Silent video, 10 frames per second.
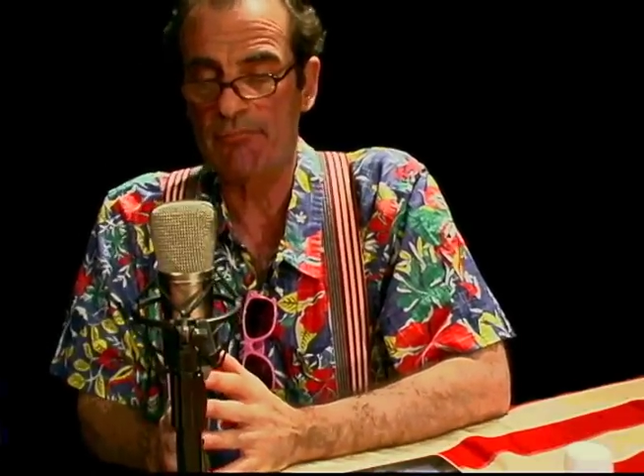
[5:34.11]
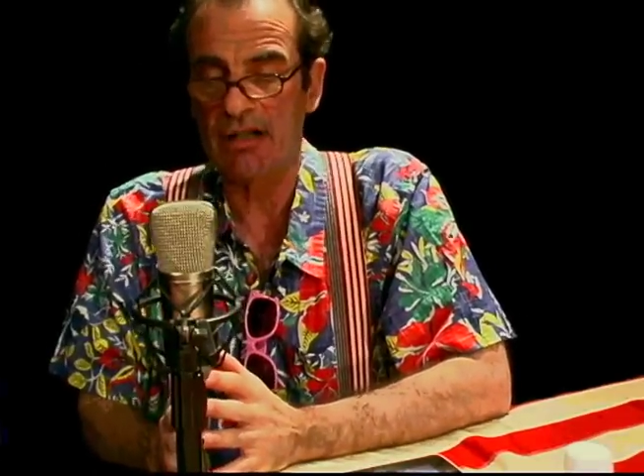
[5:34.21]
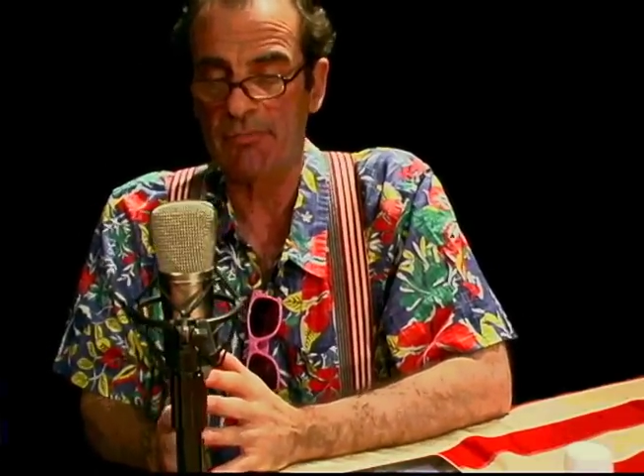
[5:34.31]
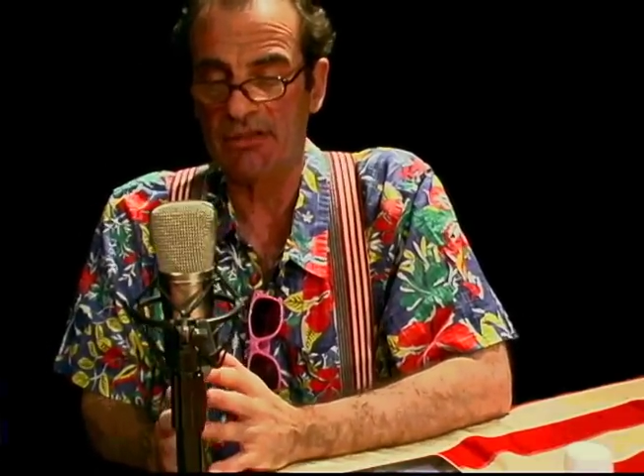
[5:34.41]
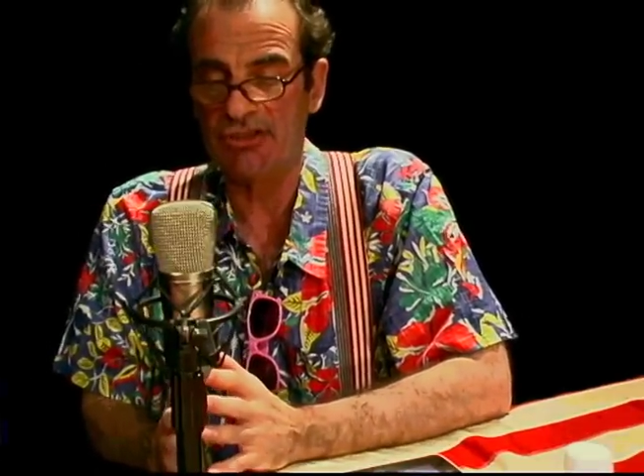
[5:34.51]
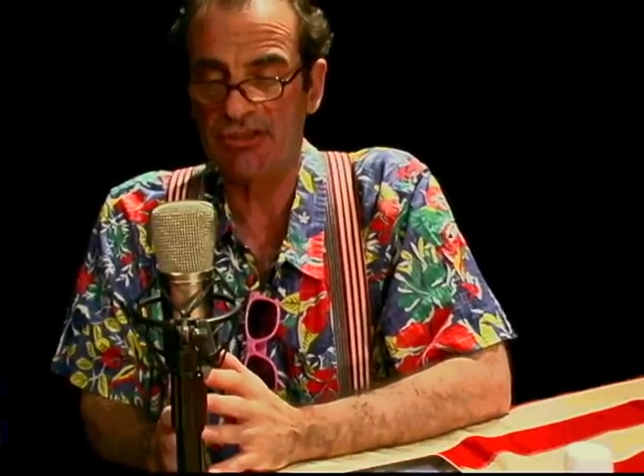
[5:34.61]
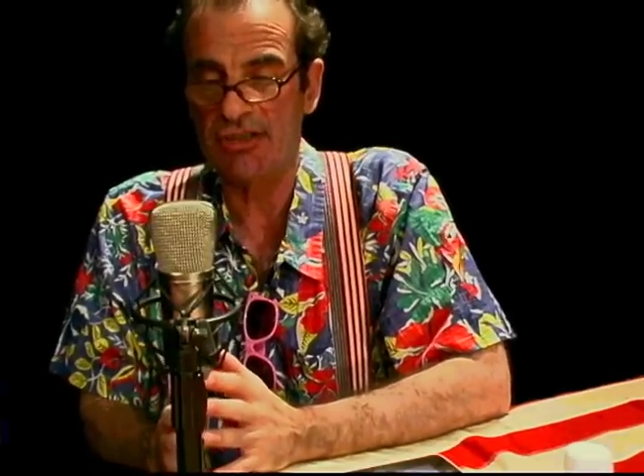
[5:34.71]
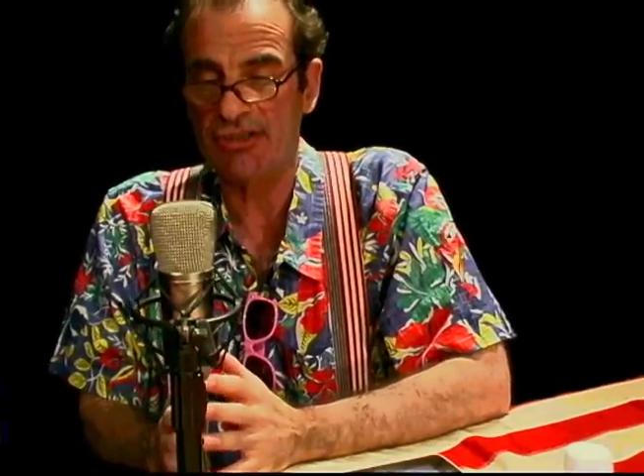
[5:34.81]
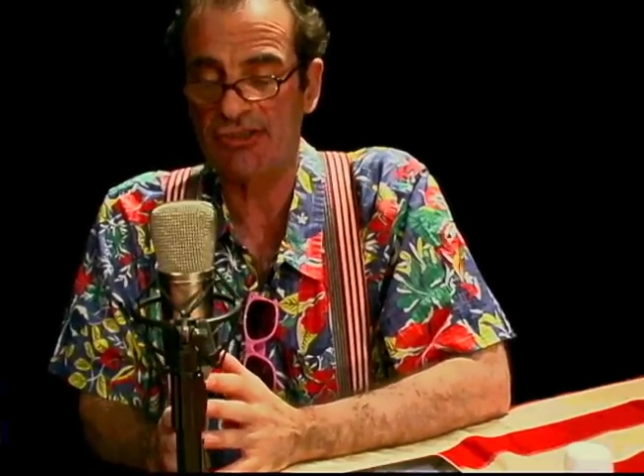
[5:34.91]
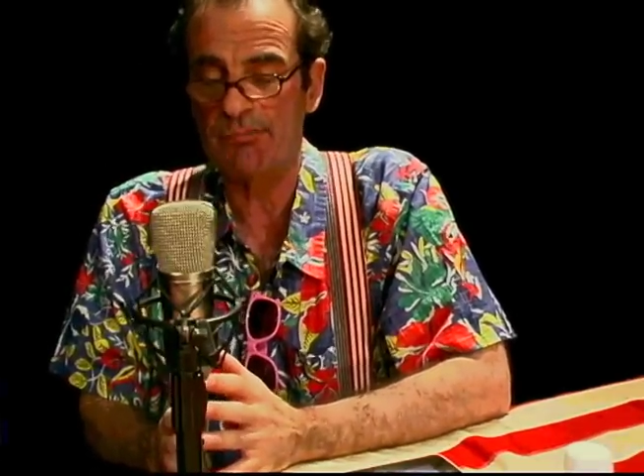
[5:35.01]
Bubbles
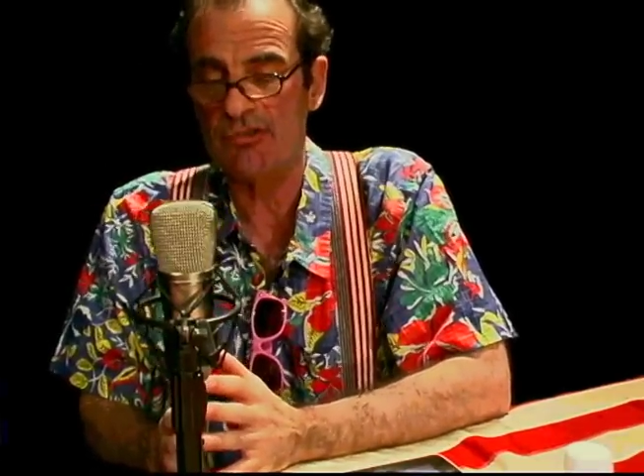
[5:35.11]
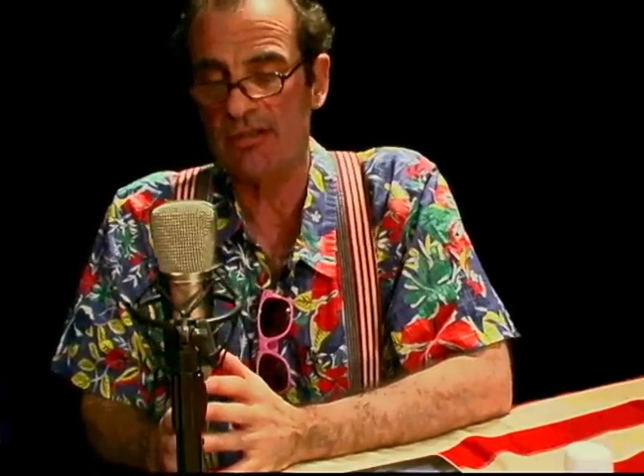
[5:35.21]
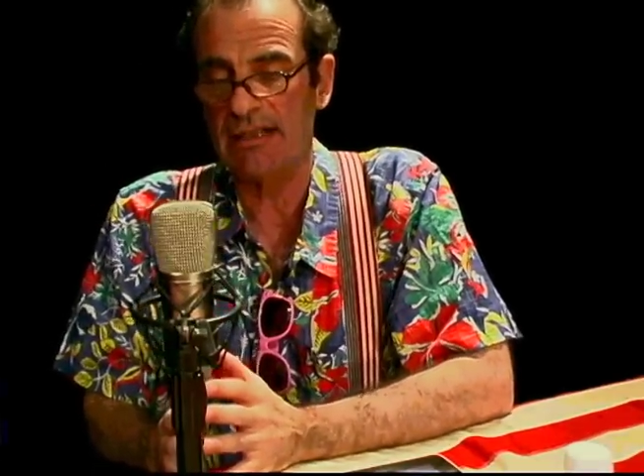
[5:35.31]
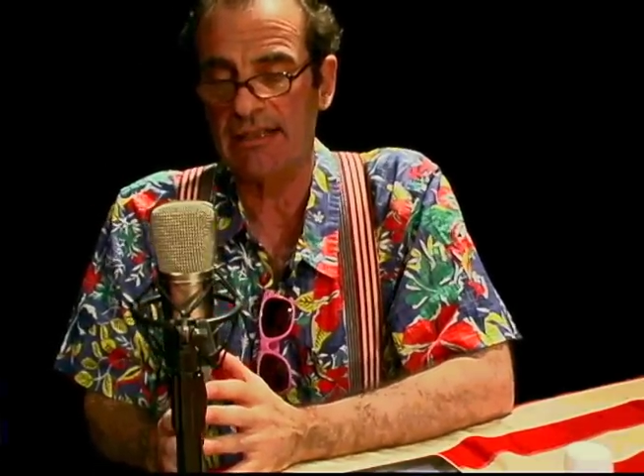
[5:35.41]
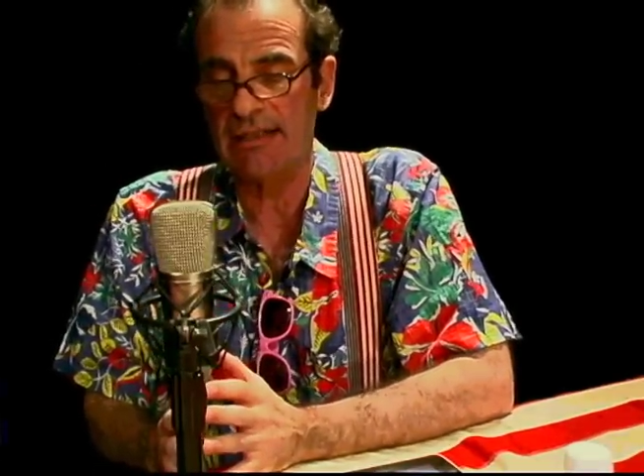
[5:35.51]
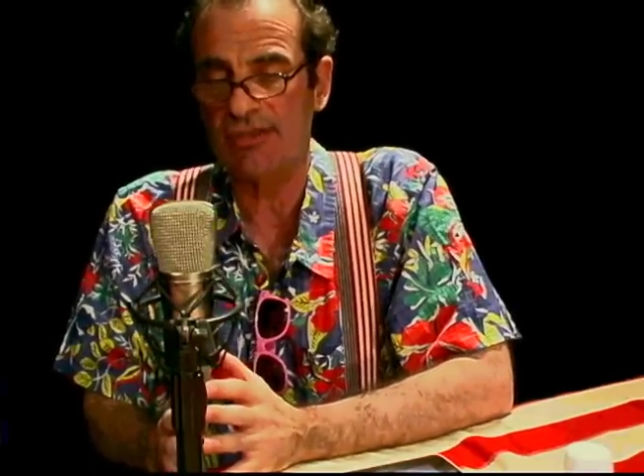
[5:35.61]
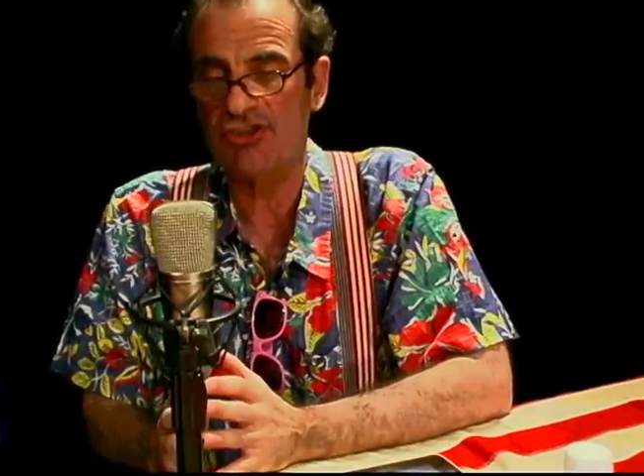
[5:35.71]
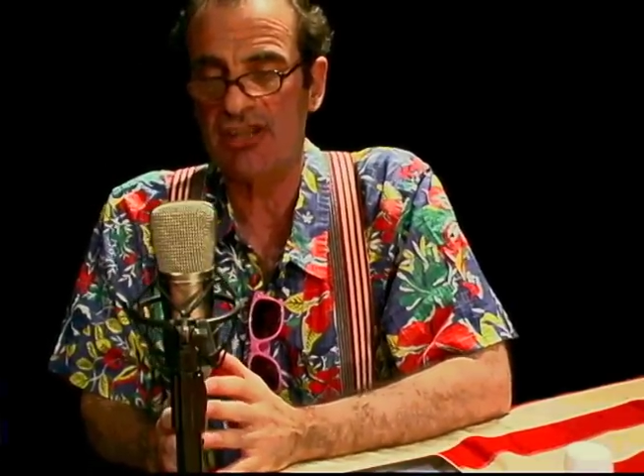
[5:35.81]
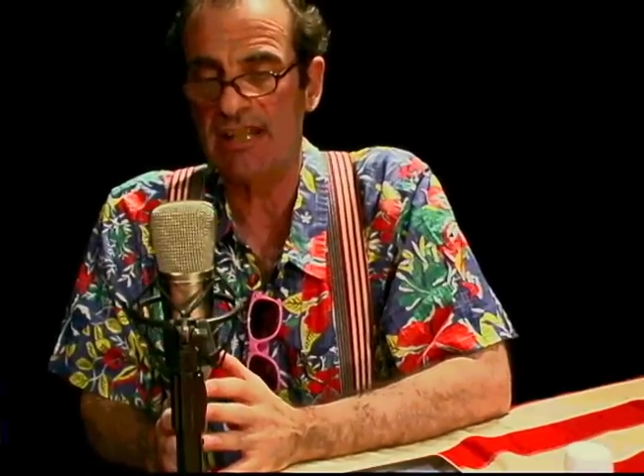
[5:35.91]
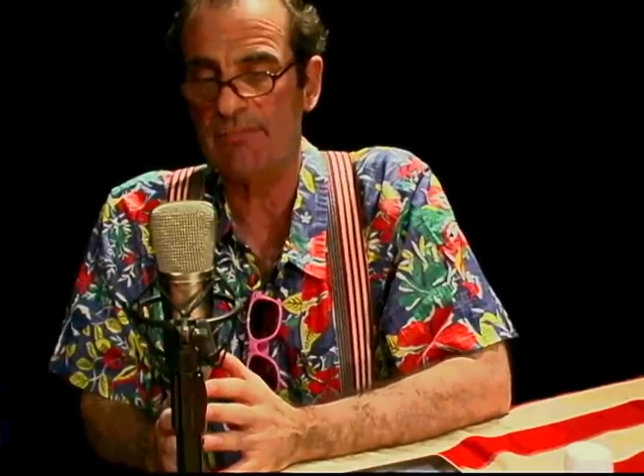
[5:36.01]
this morning that
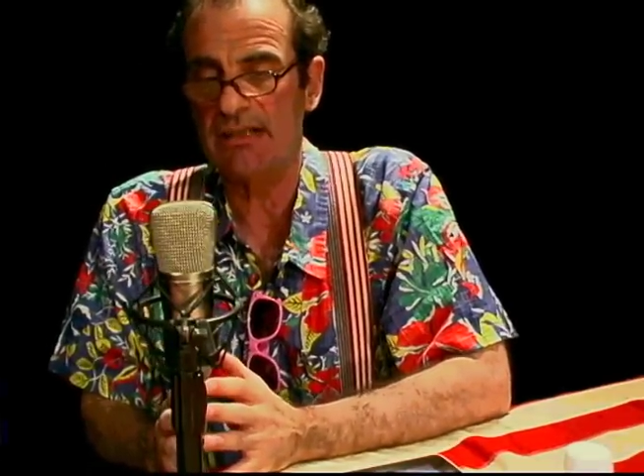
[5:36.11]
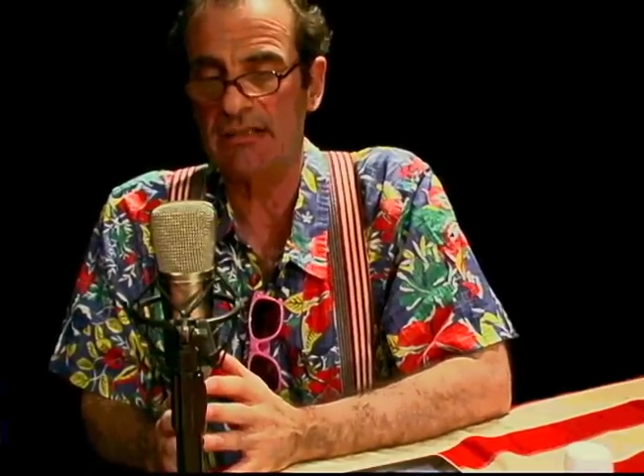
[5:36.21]
she had been